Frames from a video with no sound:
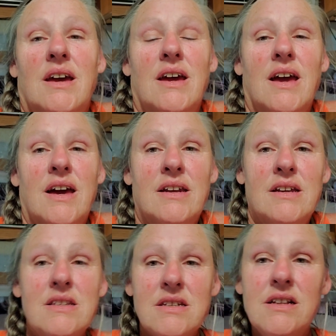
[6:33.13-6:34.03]

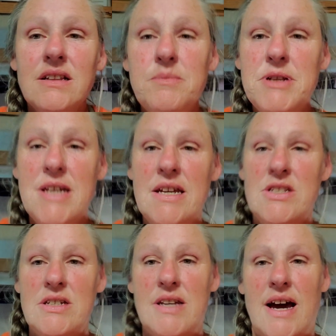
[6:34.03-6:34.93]
And it's an
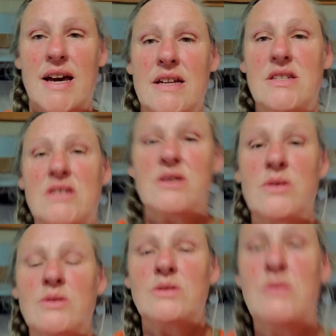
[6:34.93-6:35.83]
elimination diet.
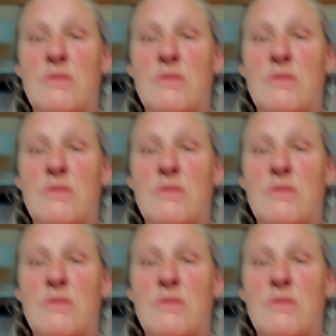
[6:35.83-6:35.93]
So you